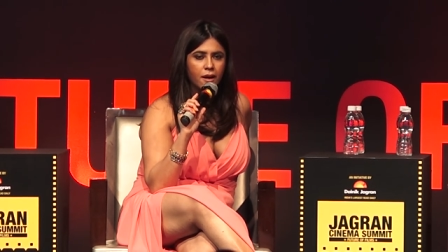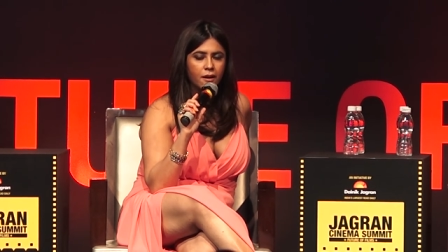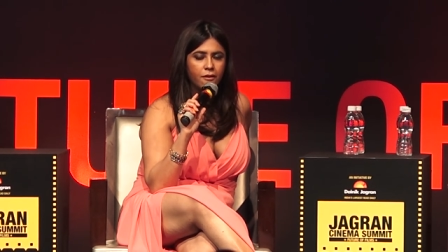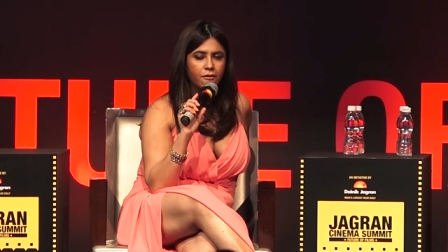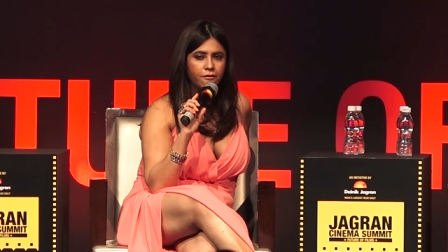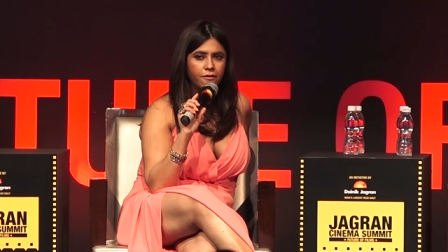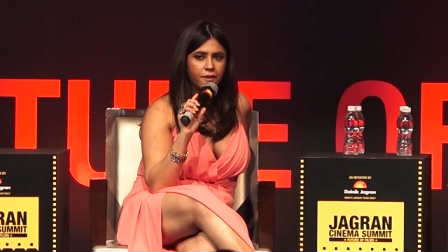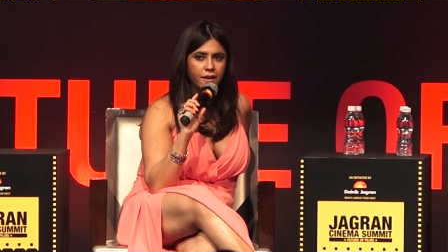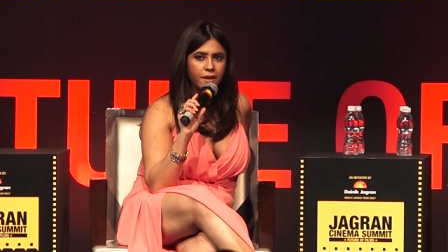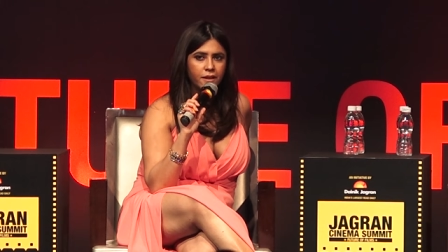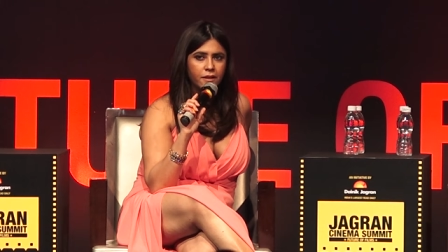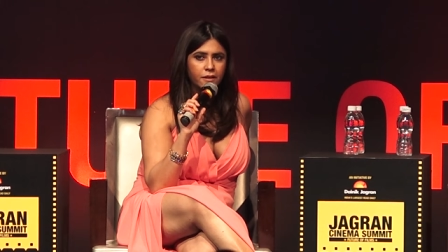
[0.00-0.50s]

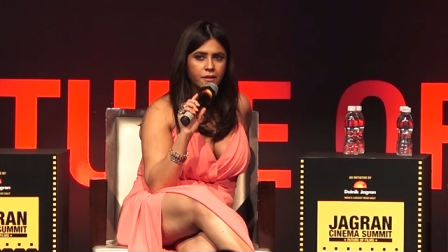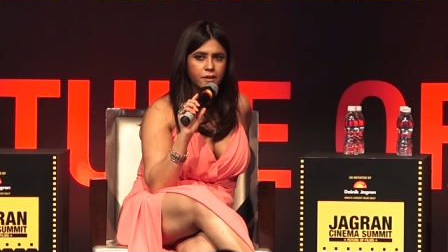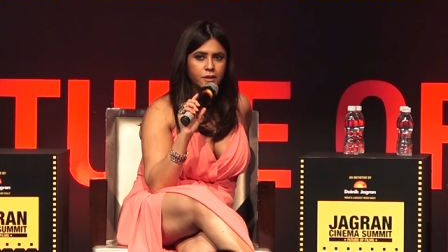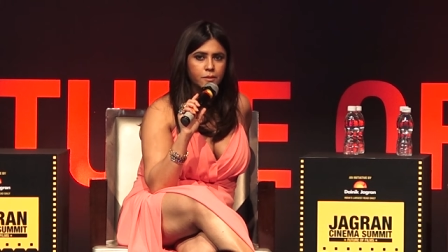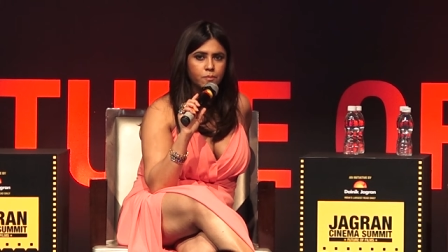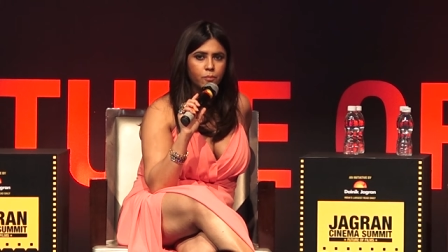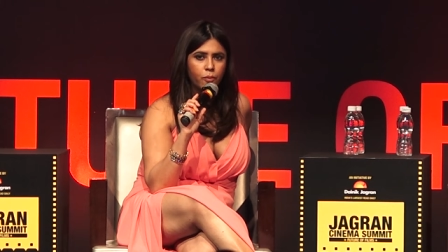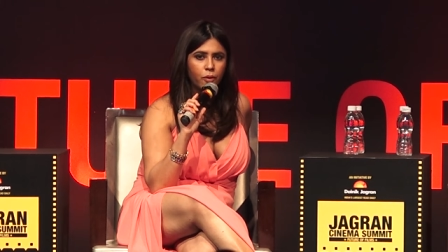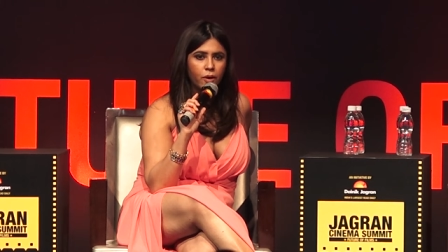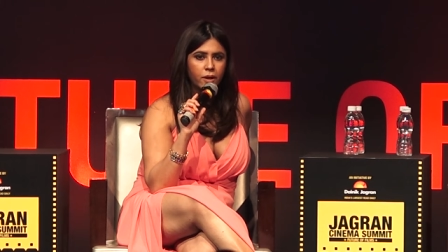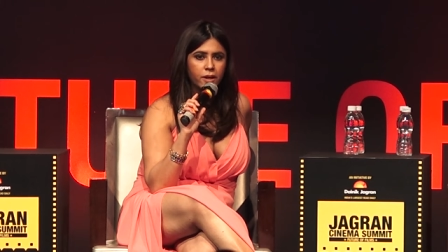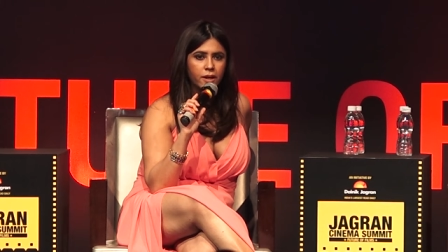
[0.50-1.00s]
fingers
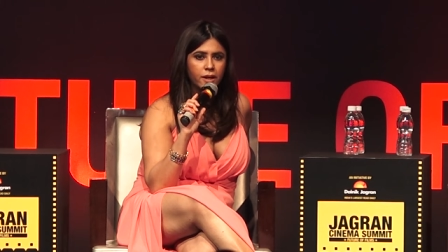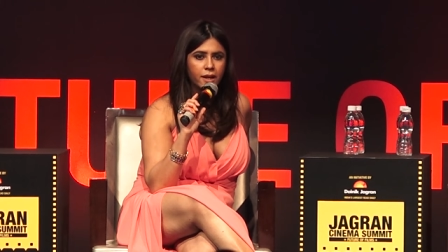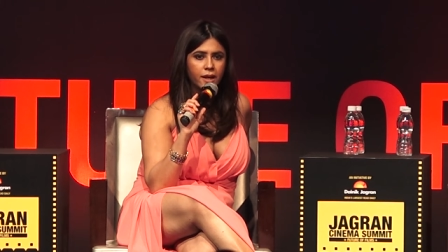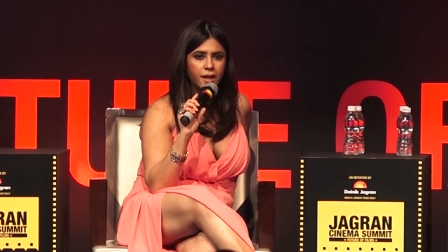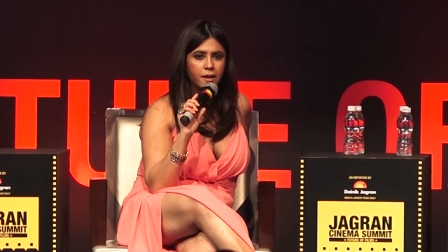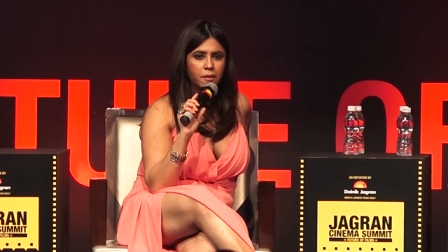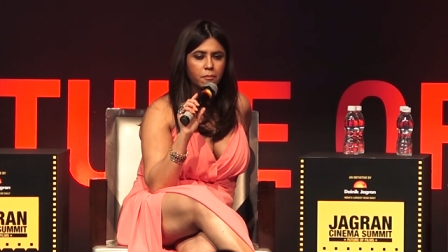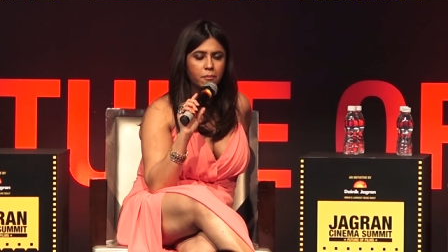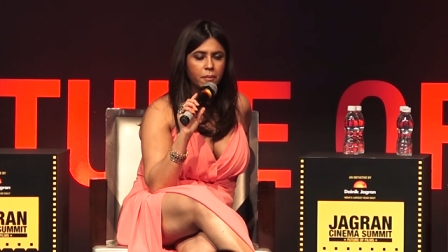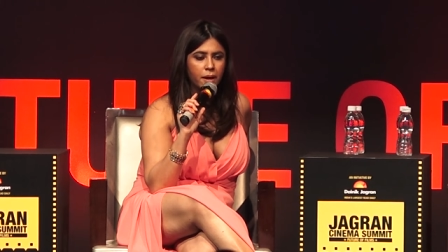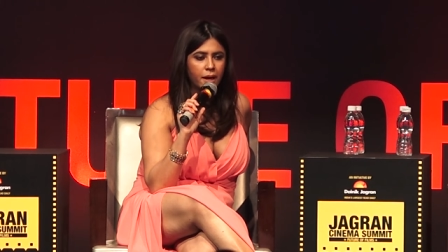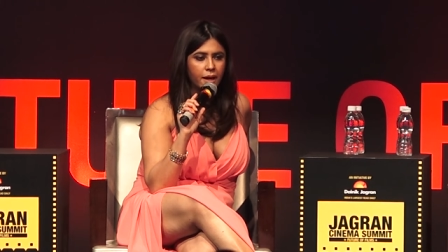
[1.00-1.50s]
pointed
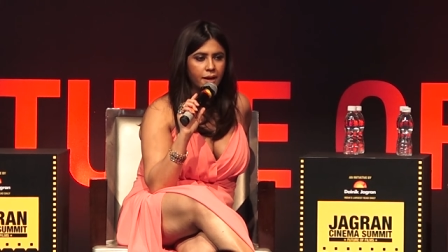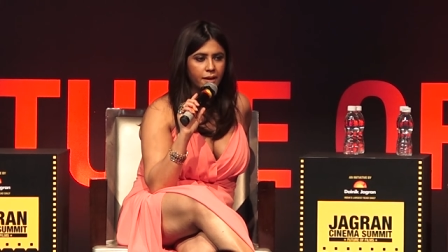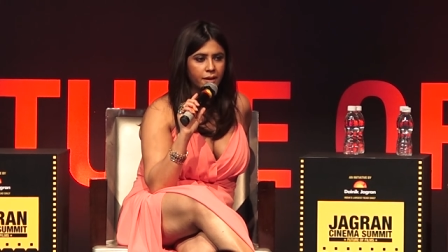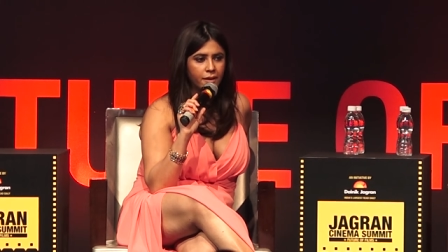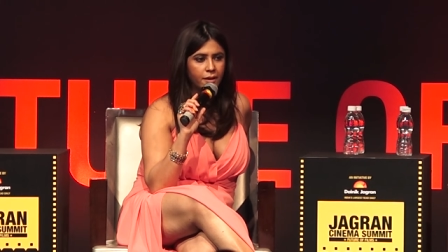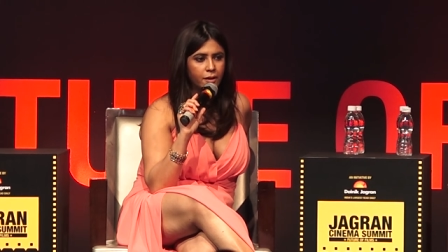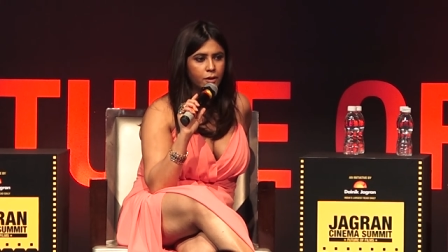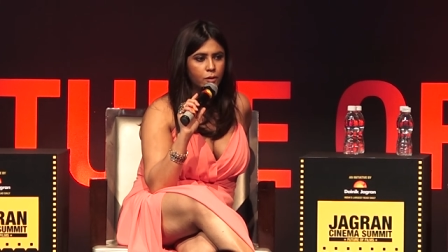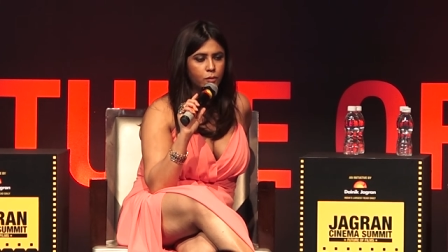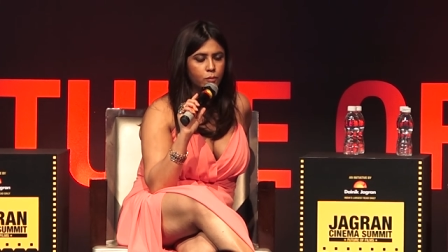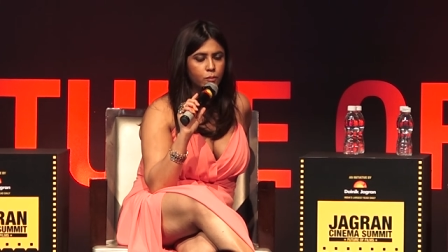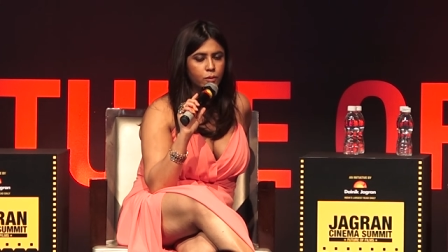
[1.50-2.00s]
at a man
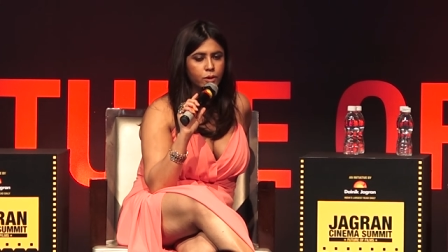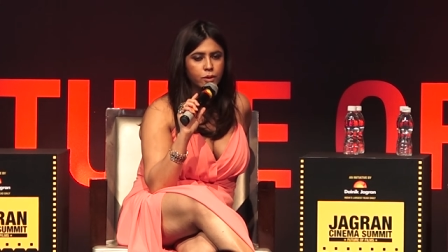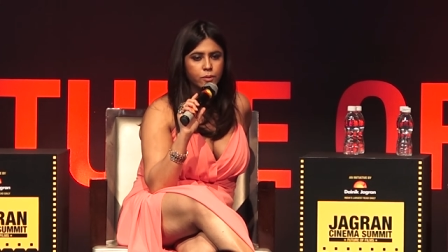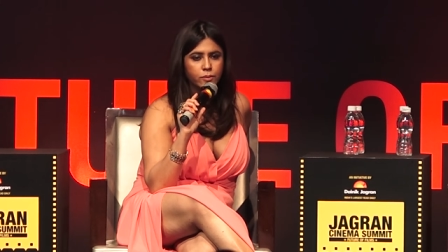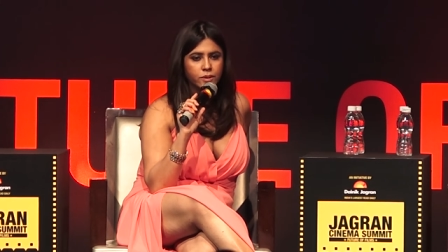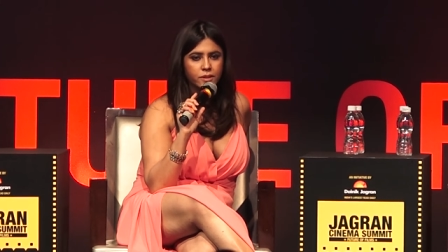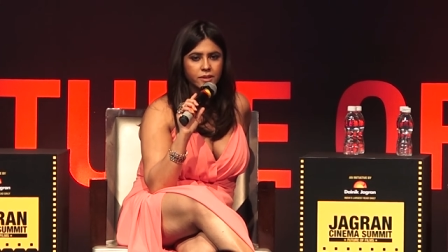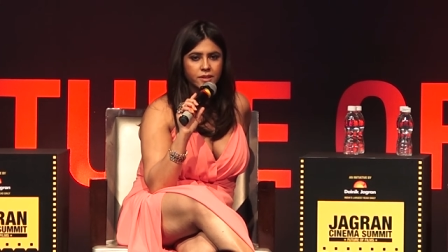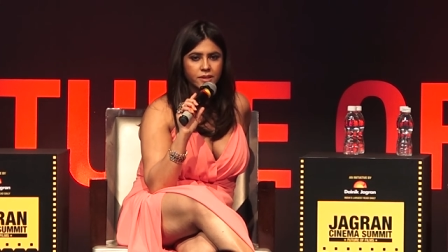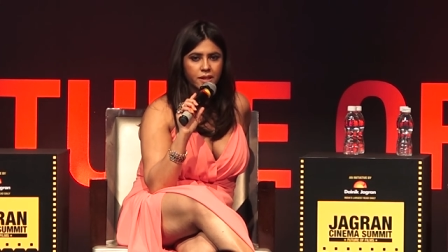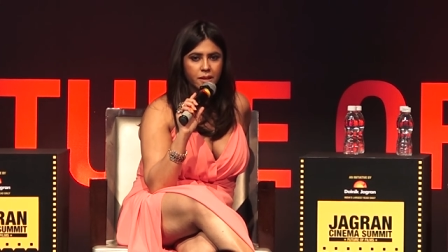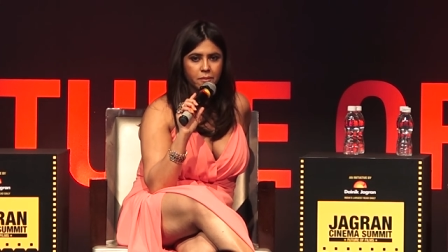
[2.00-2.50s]
who would do
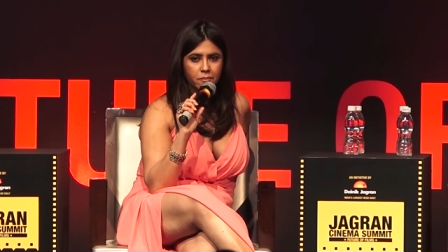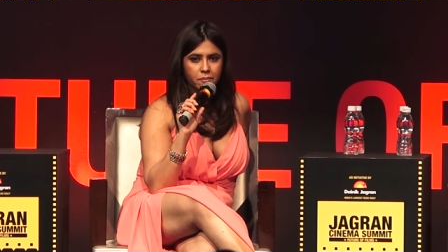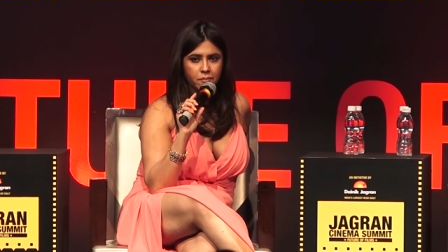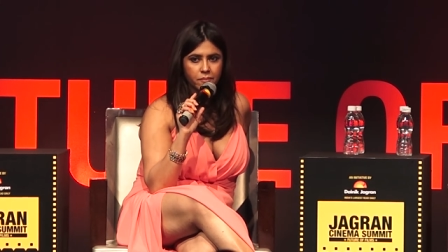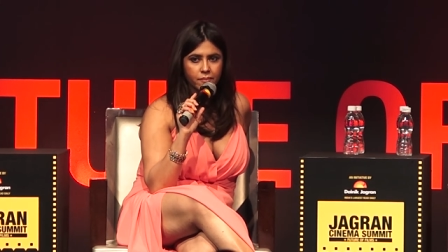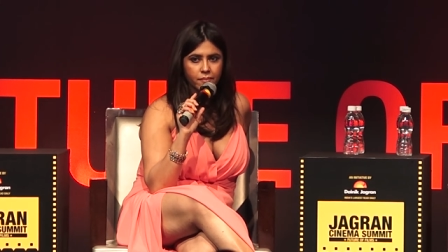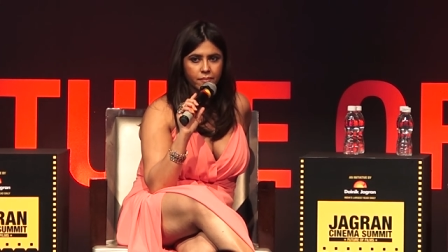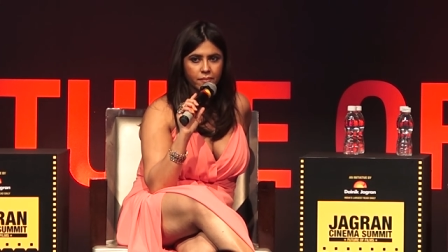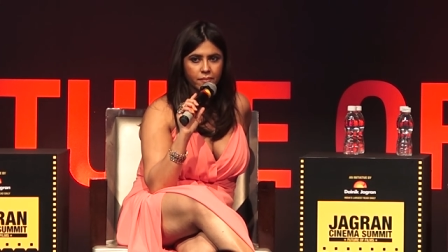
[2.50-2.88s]
the same